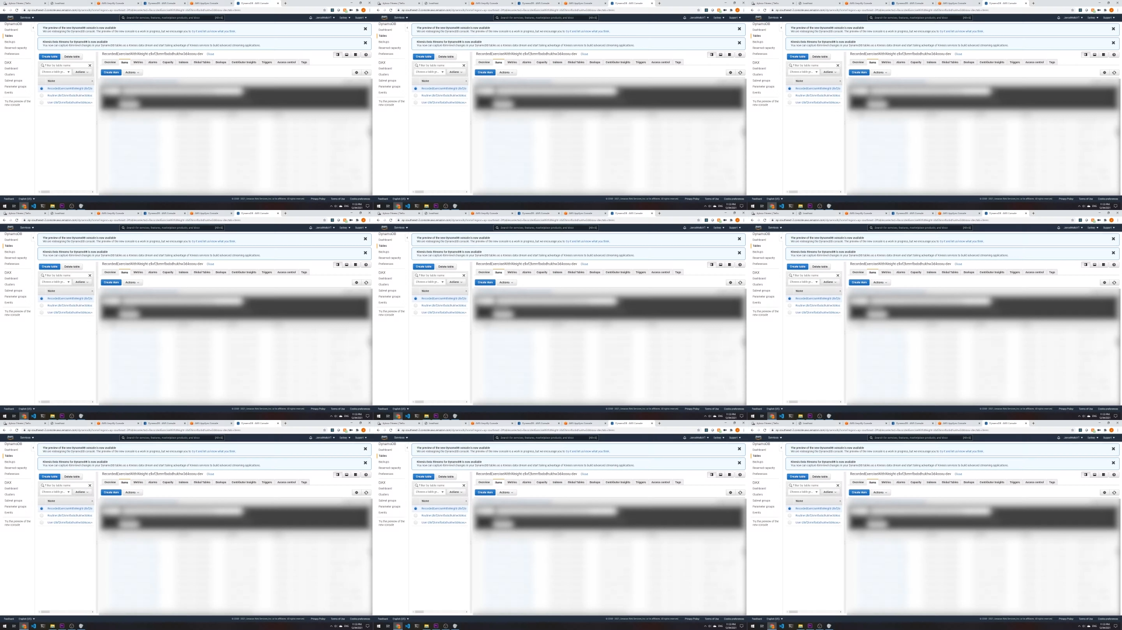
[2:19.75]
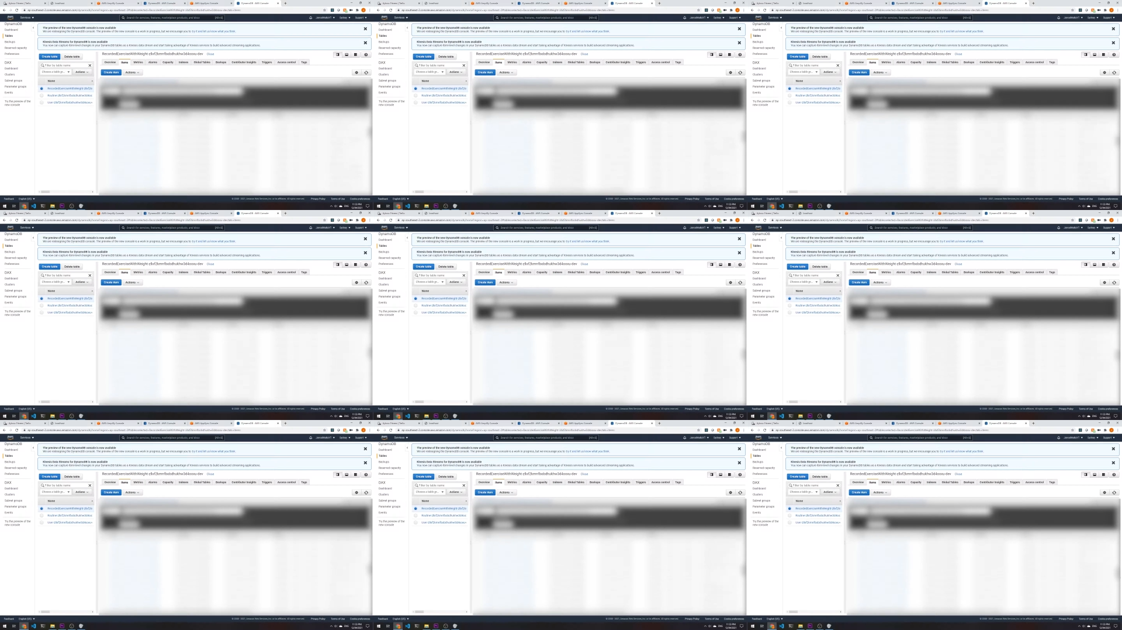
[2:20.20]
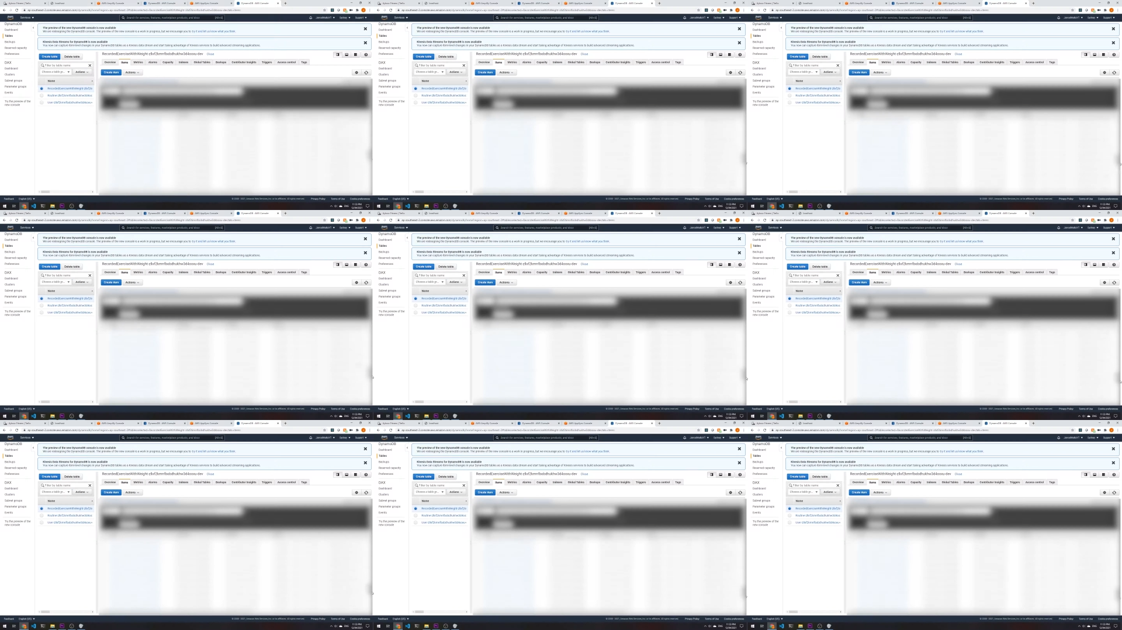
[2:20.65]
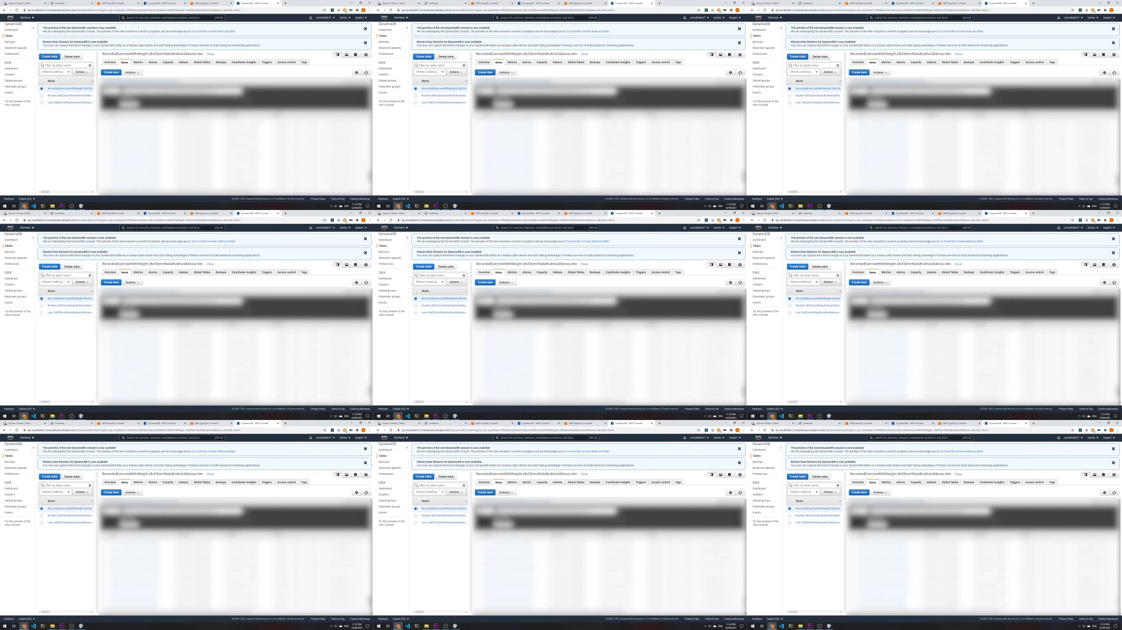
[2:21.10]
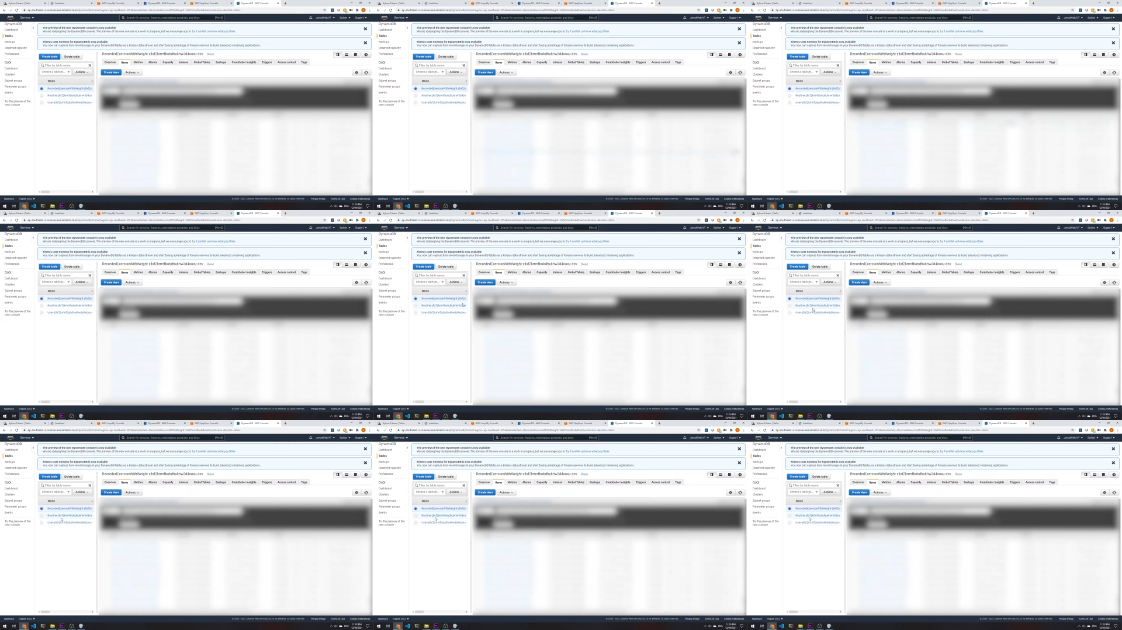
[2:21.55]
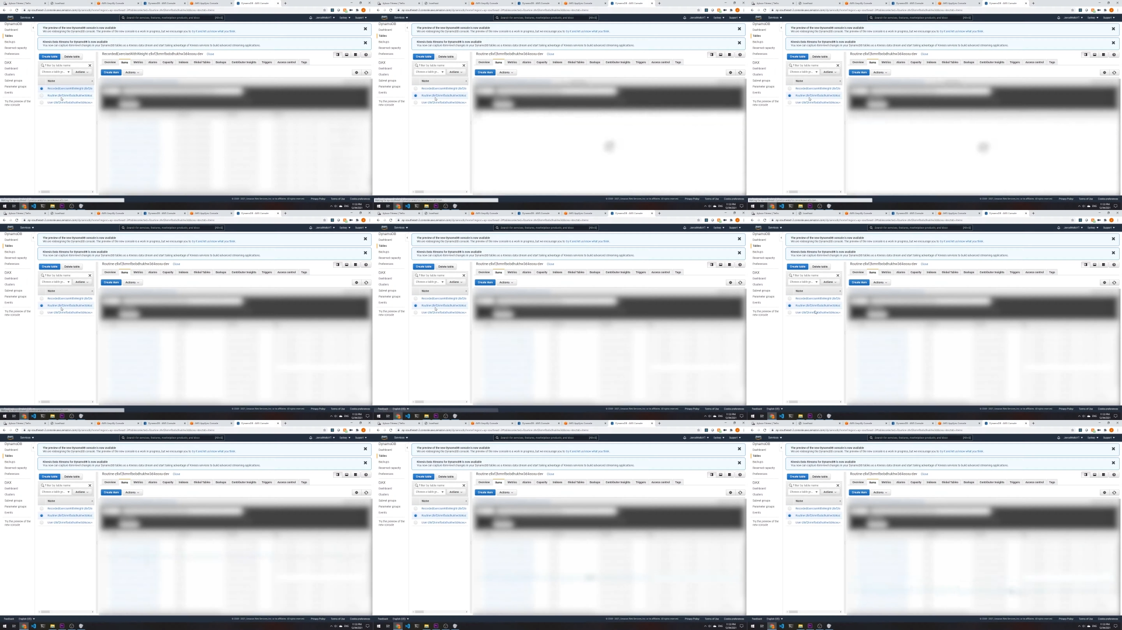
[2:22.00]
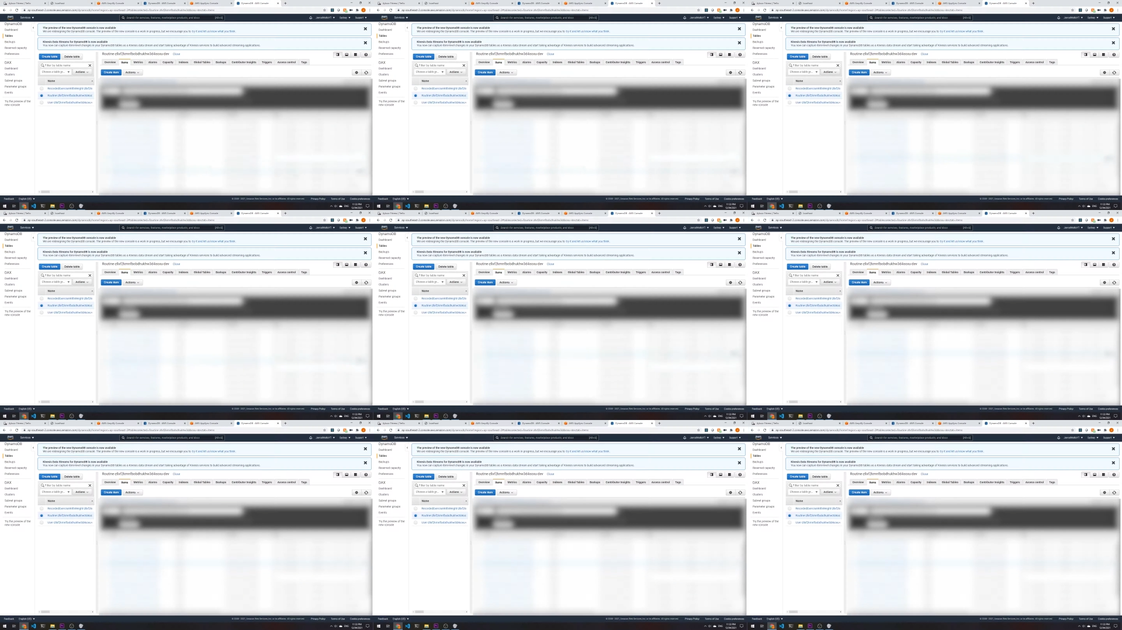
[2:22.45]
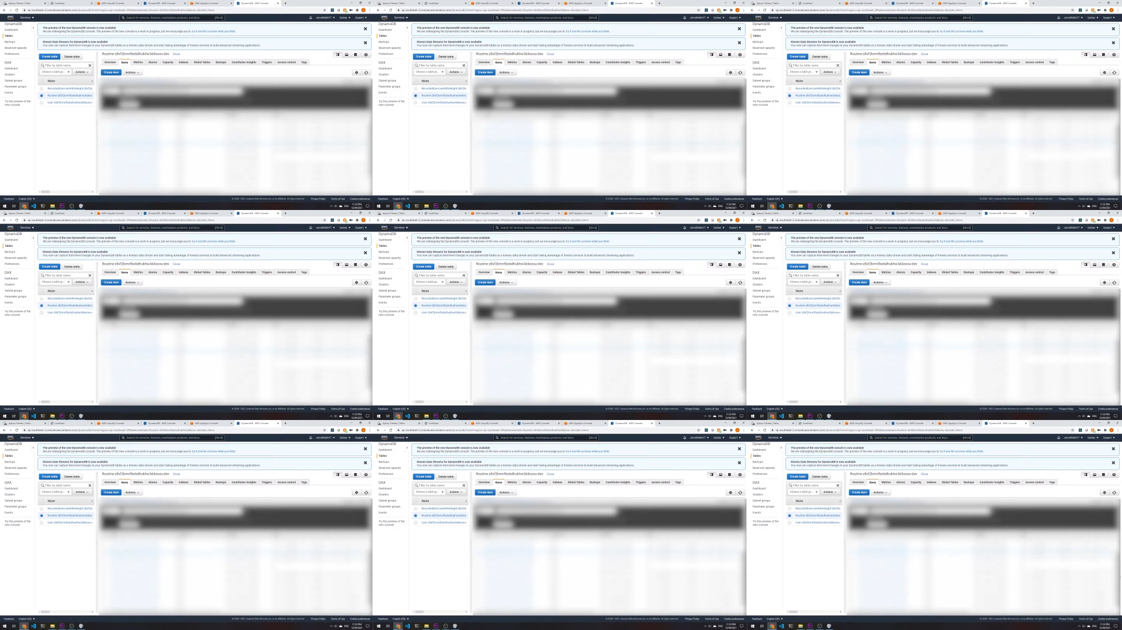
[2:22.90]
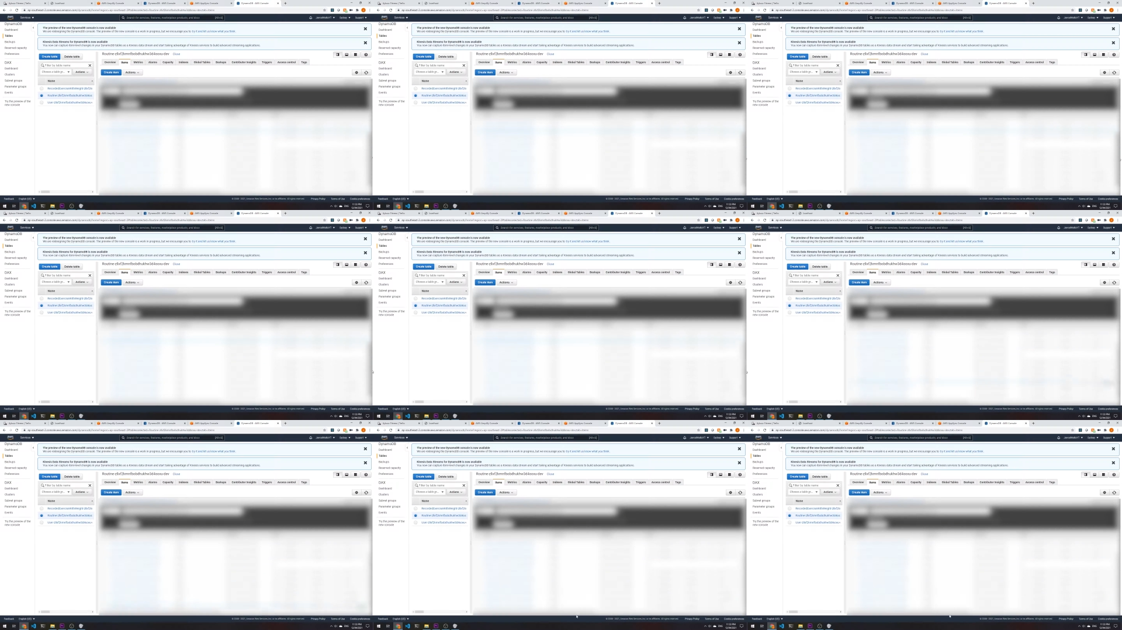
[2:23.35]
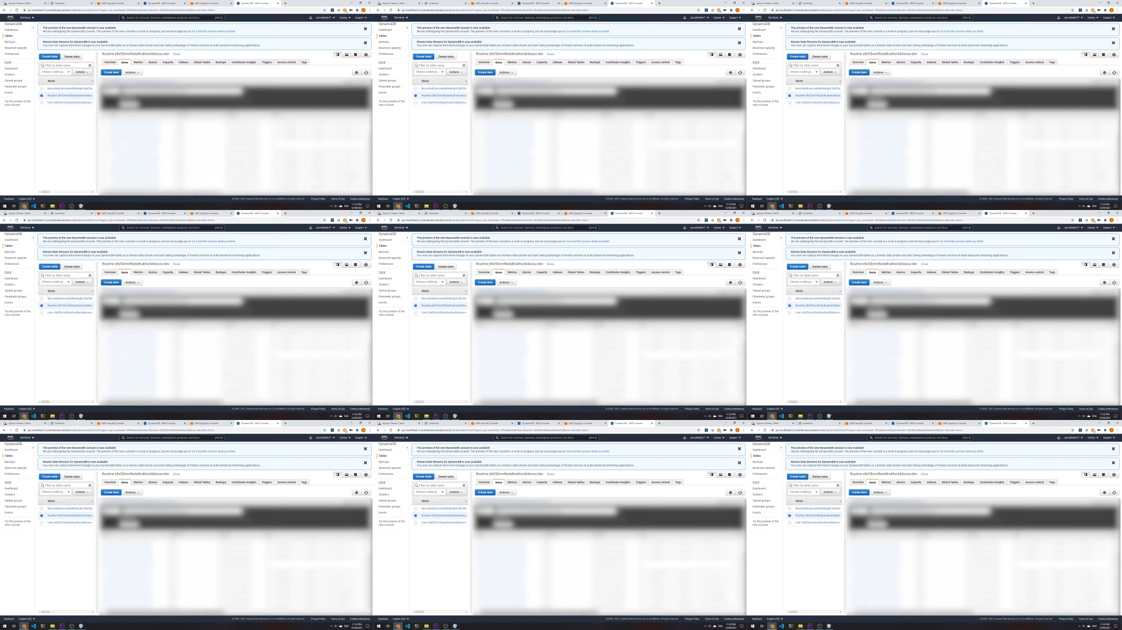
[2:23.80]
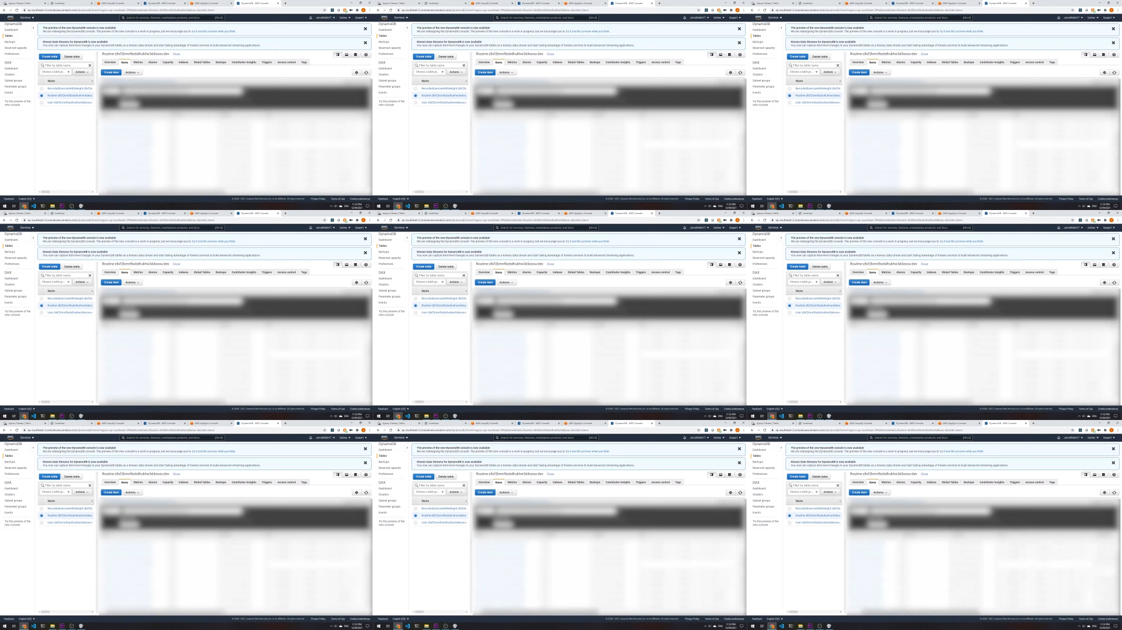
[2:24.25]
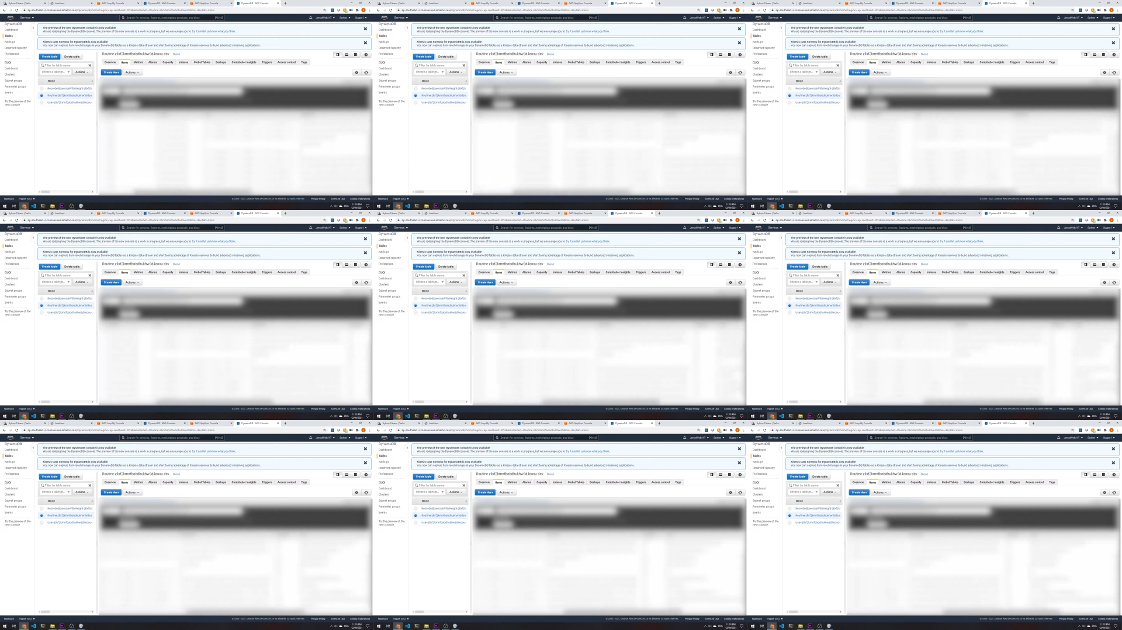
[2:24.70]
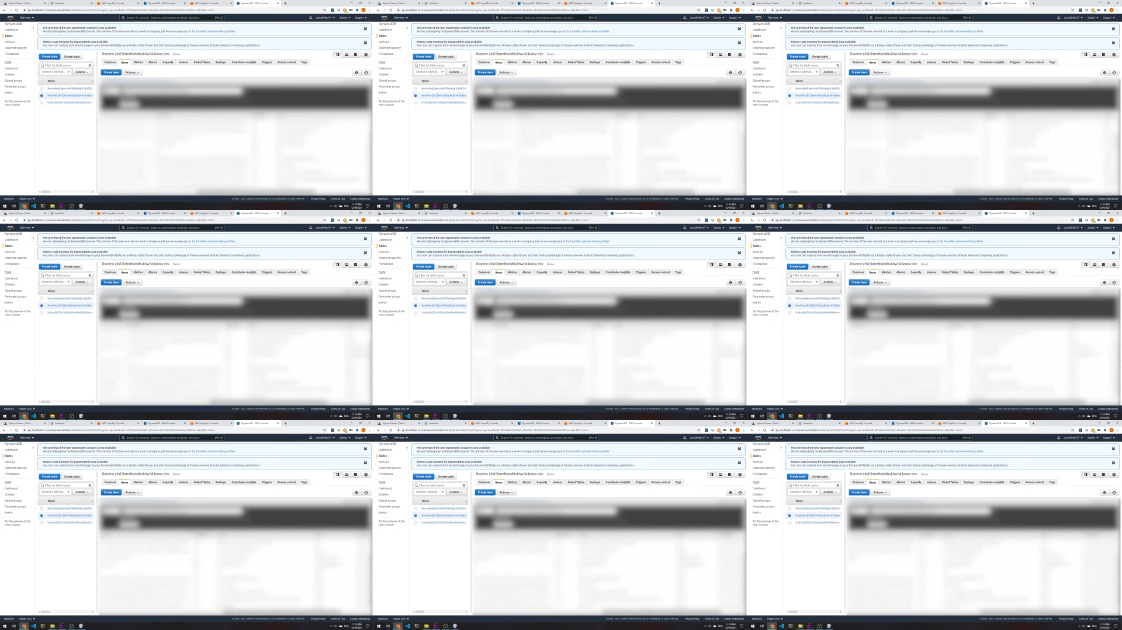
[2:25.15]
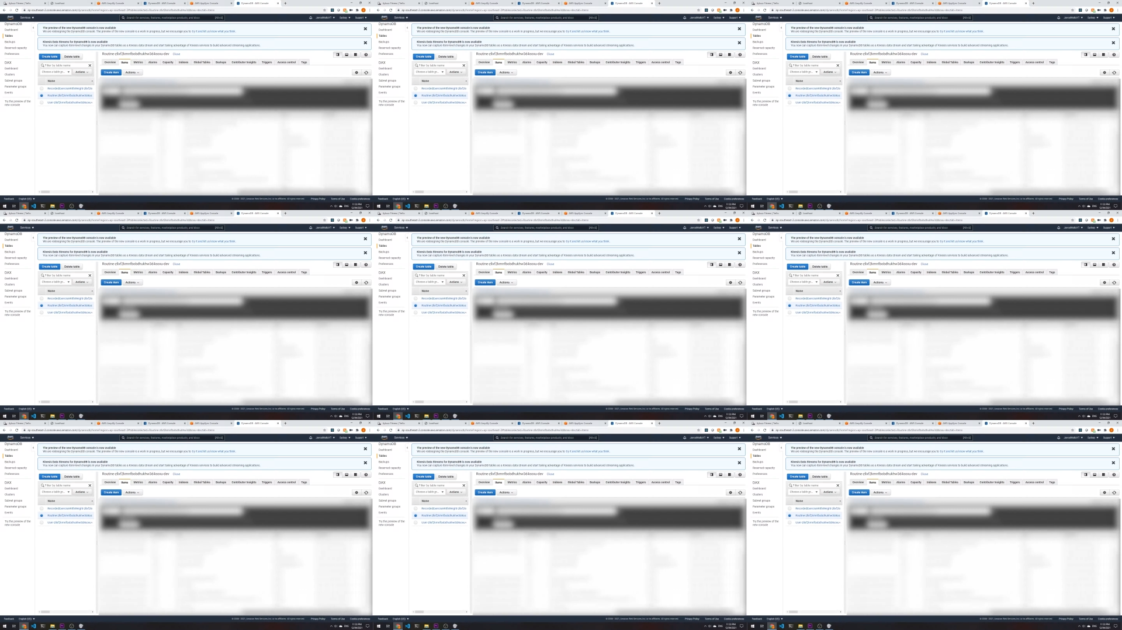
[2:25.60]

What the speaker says: No face is visible, so there are no lips to read.